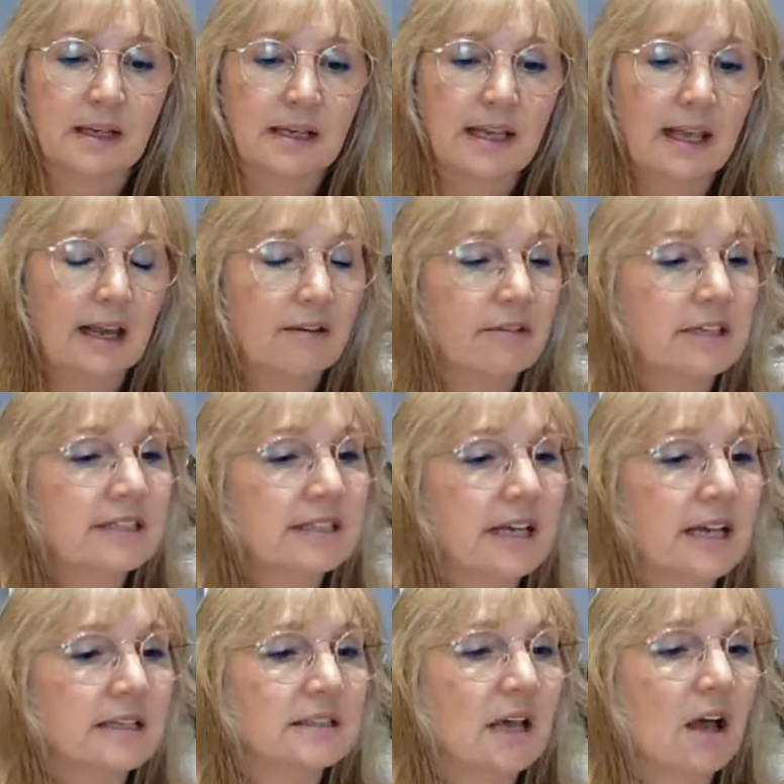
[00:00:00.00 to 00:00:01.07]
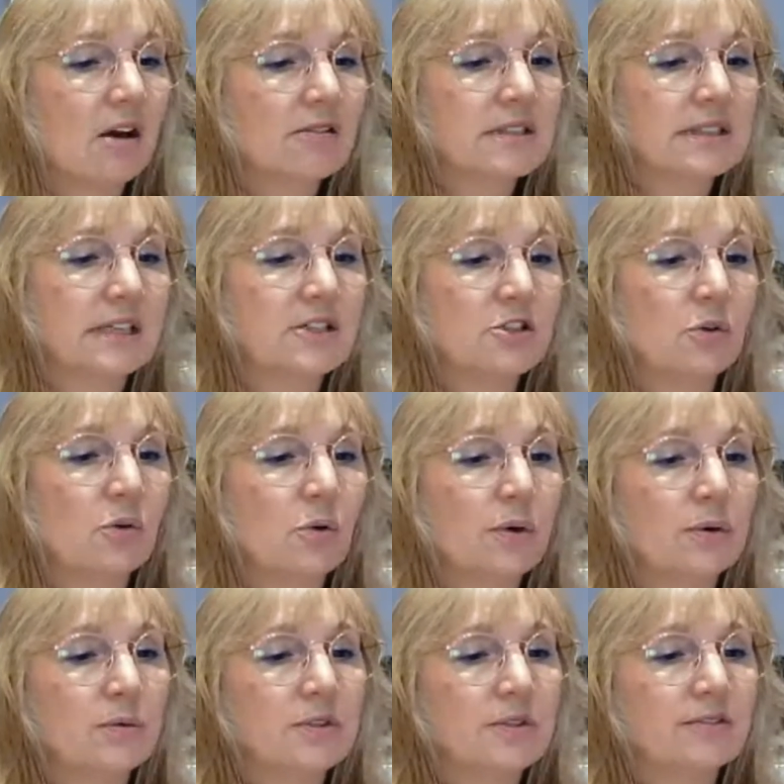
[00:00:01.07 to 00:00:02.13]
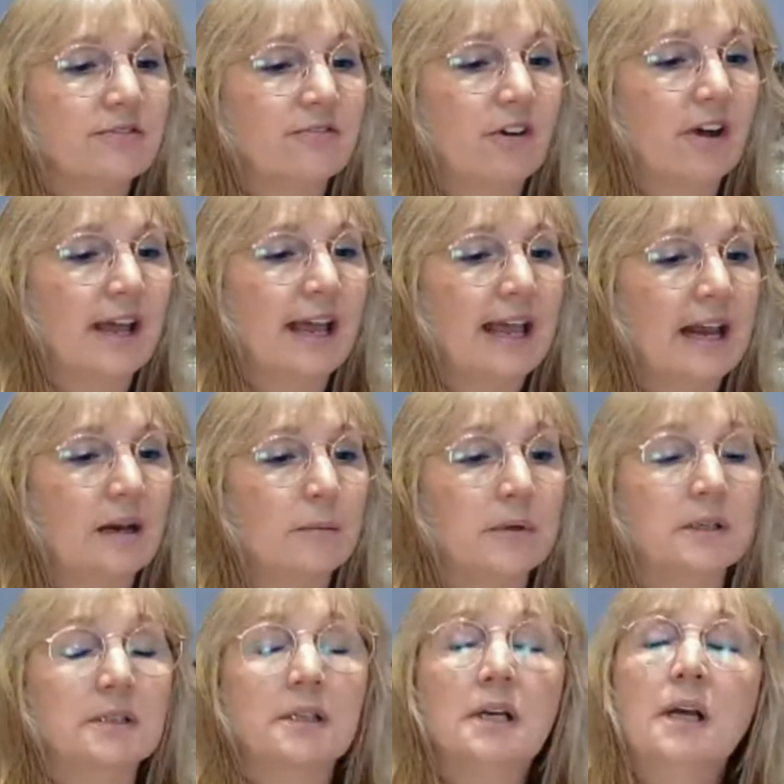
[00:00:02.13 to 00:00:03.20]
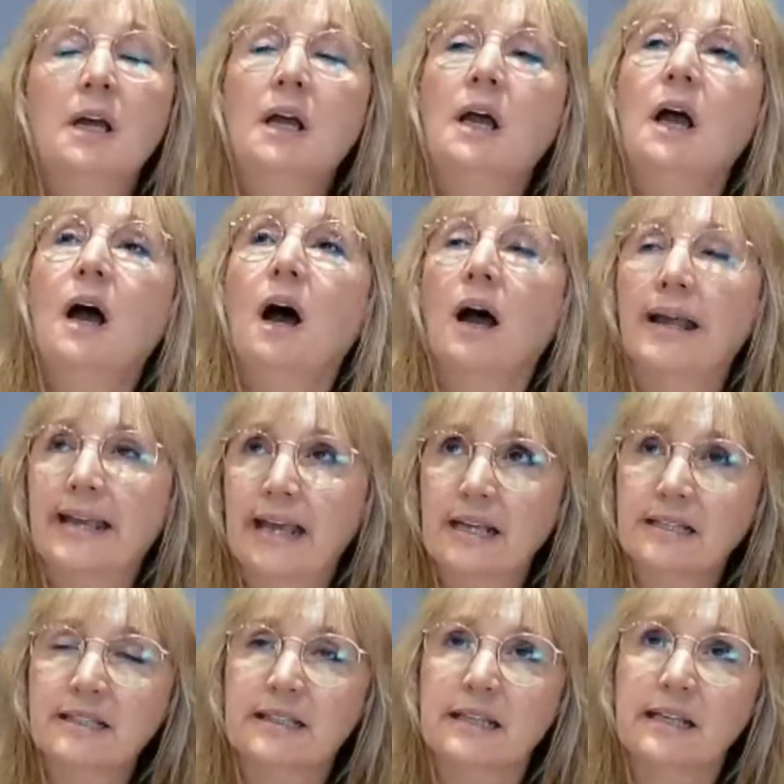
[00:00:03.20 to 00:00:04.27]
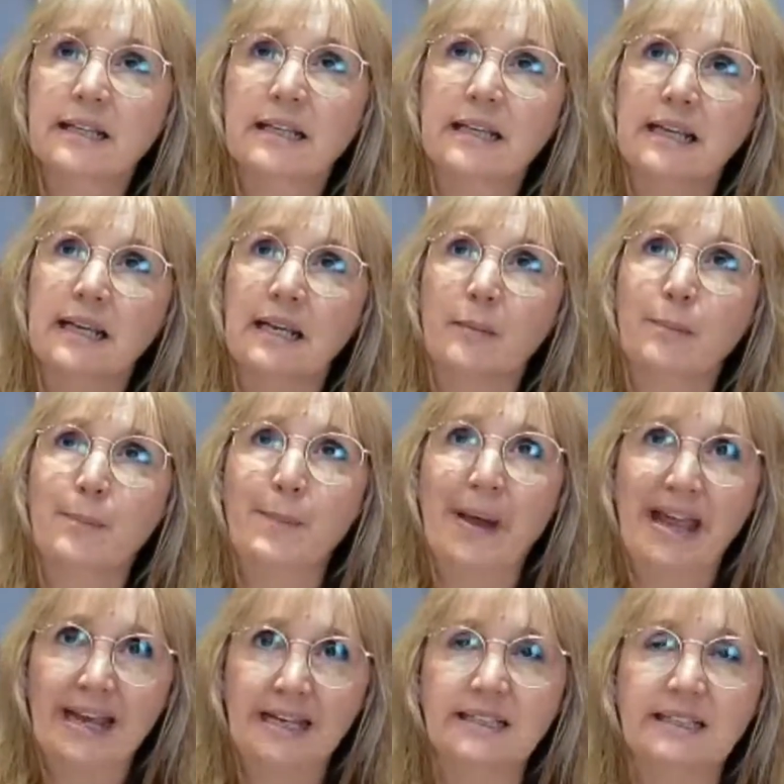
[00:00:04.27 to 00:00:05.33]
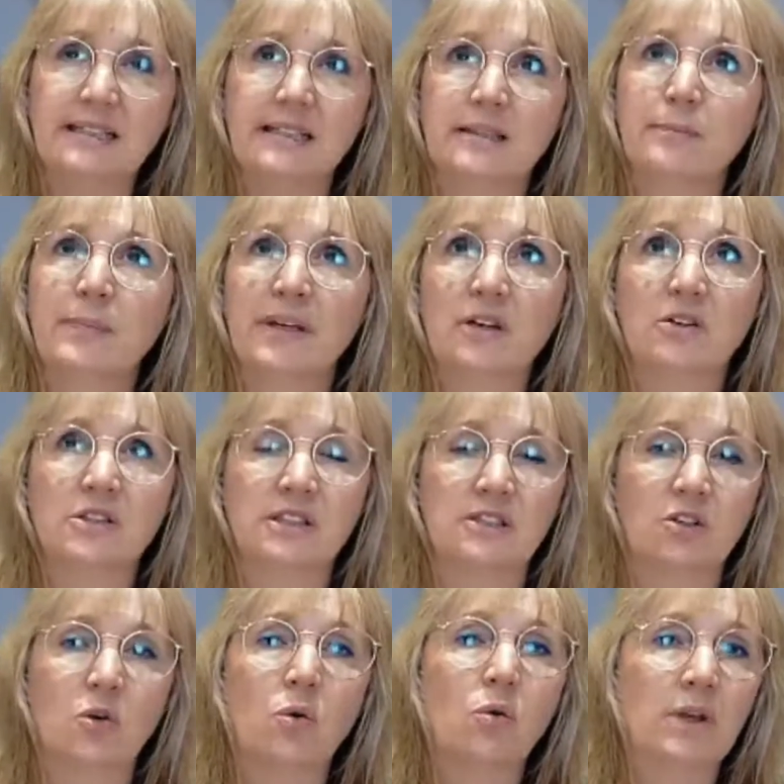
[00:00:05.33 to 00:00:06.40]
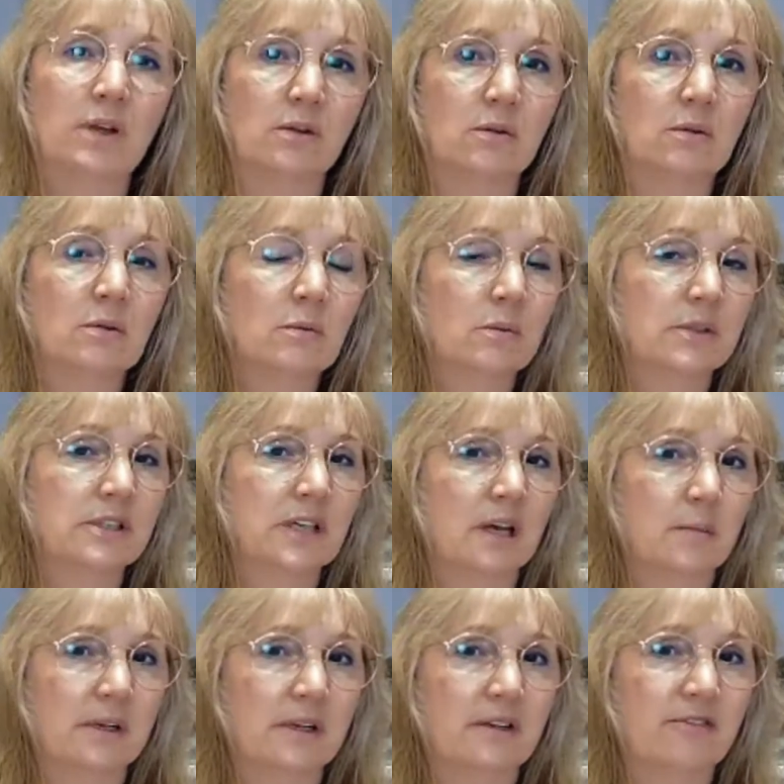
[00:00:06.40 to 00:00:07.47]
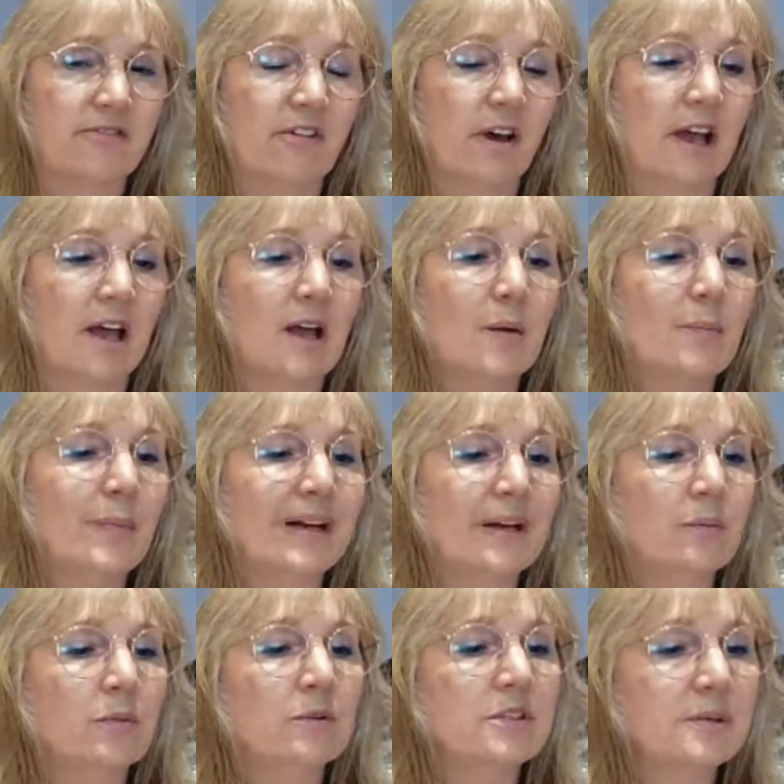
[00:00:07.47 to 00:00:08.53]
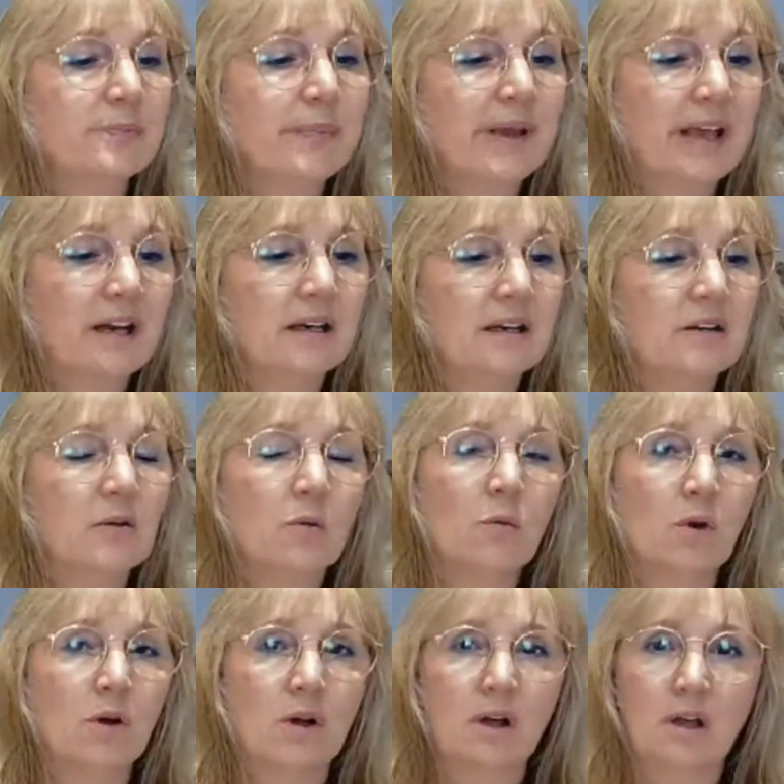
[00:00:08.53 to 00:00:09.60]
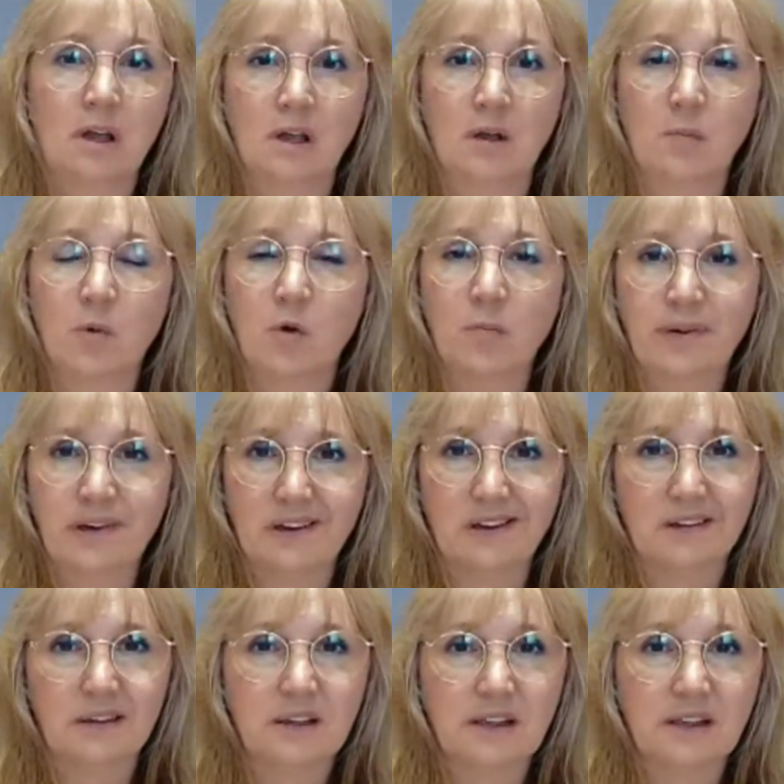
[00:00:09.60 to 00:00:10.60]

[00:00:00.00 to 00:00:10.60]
Kerry says, are essential oils a fire element? I guess the base, because it's oil, would come under fire, but it will depend what herb or plant